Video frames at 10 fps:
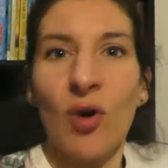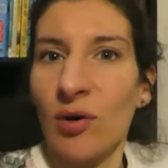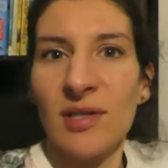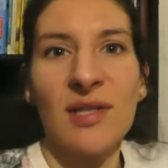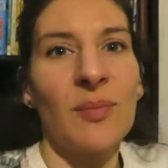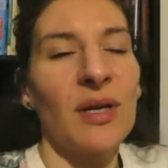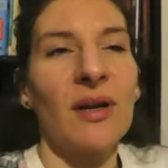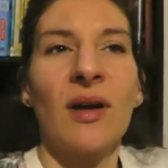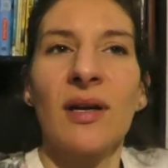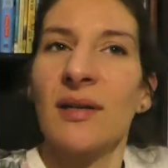got to me
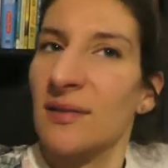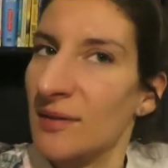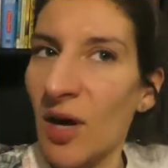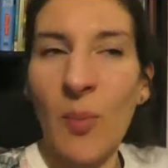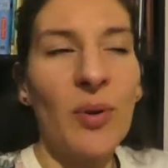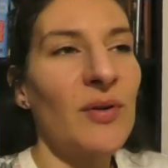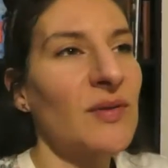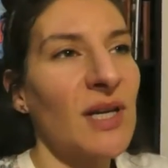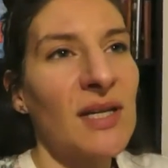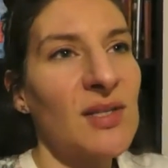like a couple
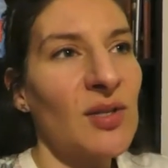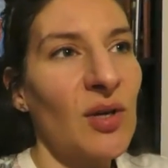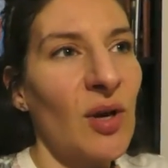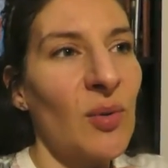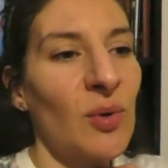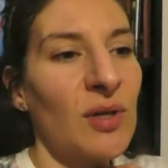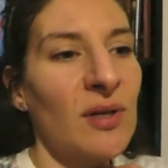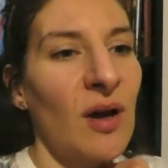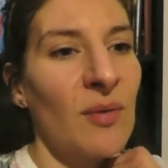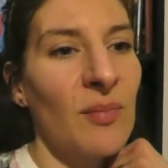of days ago
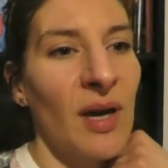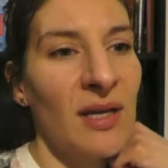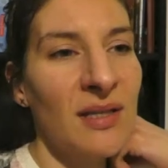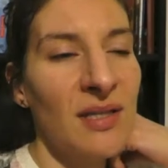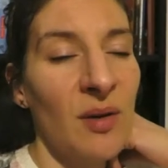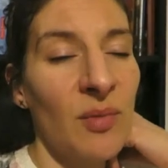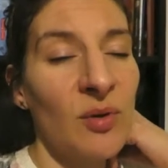when I made some.